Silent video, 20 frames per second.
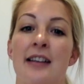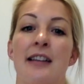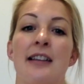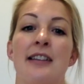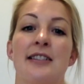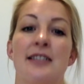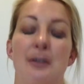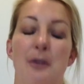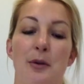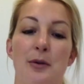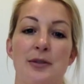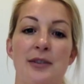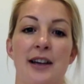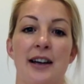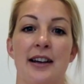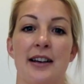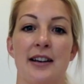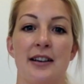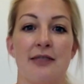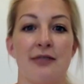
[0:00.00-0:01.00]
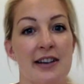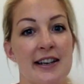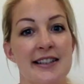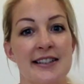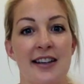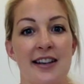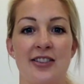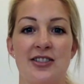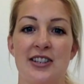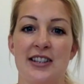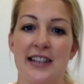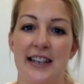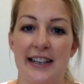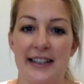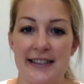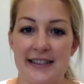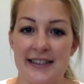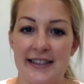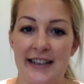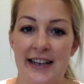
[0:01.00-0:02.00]
So I was like researching the
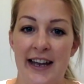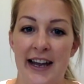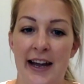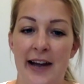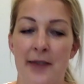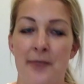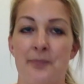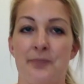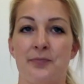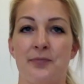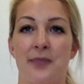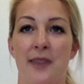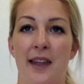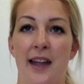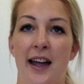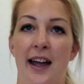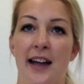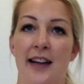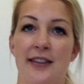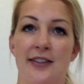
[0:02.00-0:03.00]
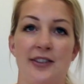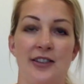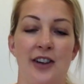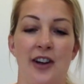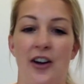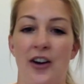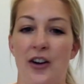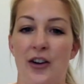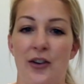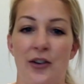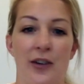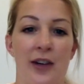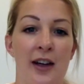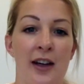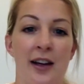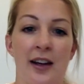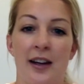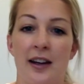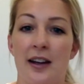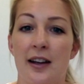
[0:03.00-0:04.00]
internet and, you know,
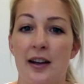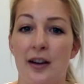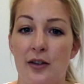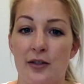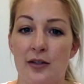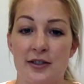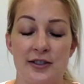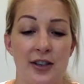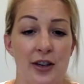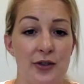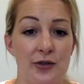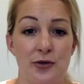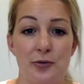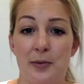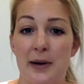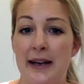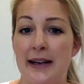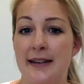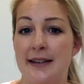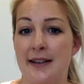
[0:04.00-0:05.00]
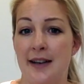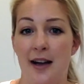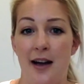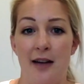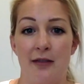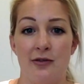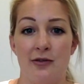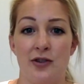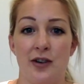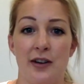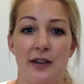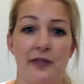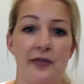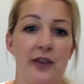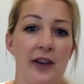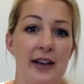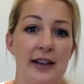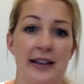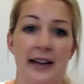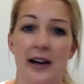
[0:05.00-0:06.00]
on social media and trying to
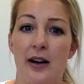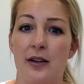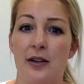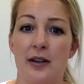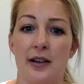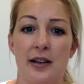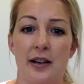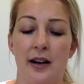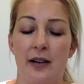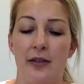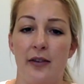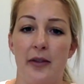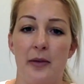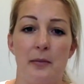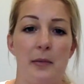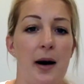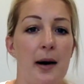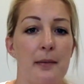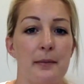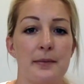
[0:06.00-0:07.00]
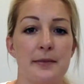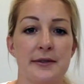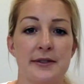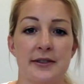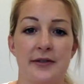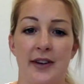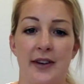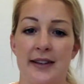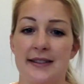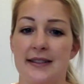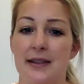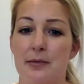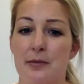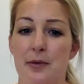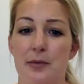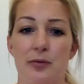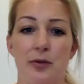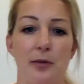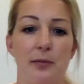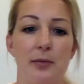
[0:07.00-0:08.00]
find out, you know, if other mums have had similar
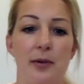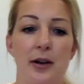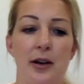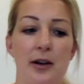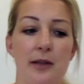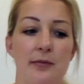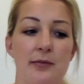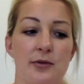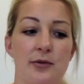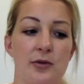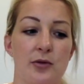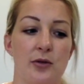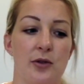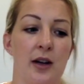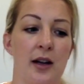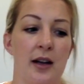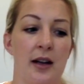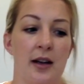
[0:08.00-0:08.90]
problems or,